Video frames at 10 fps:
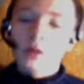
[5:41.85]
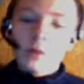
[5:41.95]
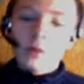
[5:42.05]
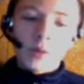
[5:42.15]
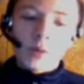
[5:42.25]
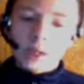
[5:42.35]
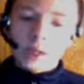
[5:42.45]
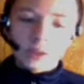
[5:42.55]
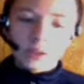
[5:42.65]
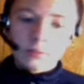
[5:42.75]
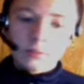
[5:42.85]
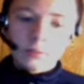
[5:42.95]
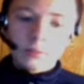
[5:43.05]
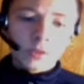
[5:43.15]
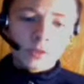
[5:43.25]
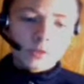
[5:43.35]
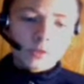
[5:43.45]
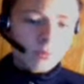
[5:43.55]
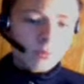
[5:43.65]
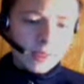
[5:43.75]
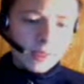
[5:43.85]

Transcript: But there's so many,